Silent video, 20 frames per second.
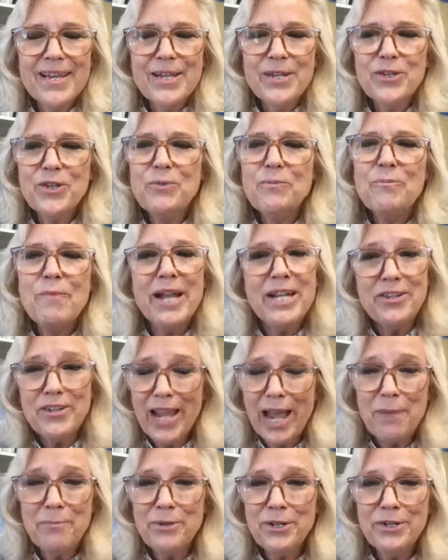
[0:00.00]
So my
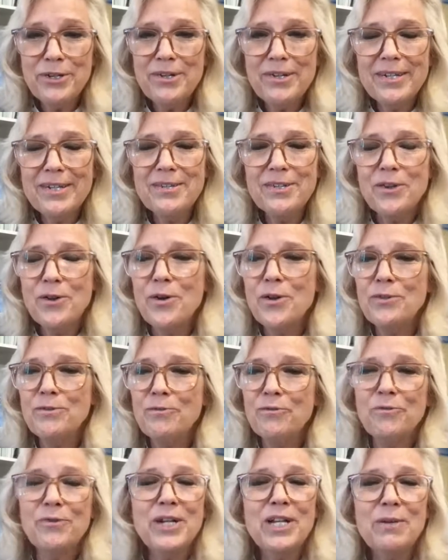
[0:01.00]
chapter is
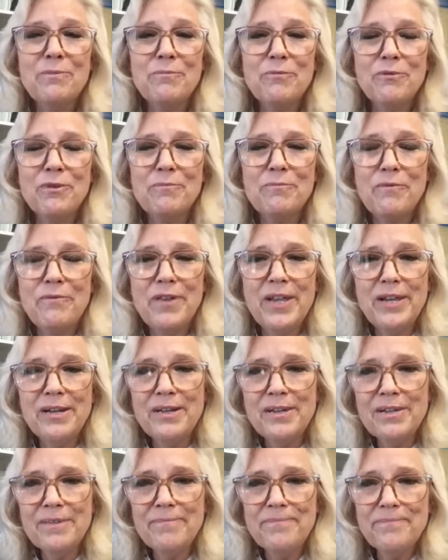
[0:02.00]
called Freedom from
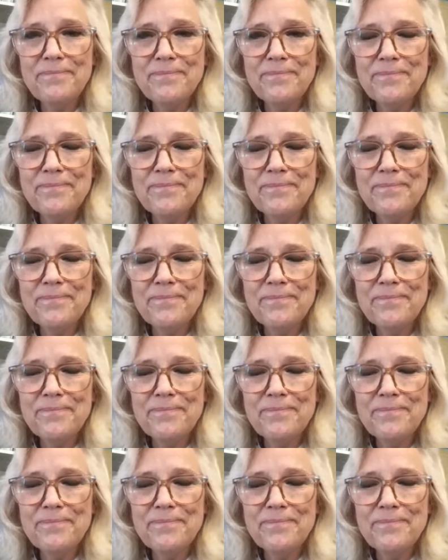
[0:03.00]
Fear.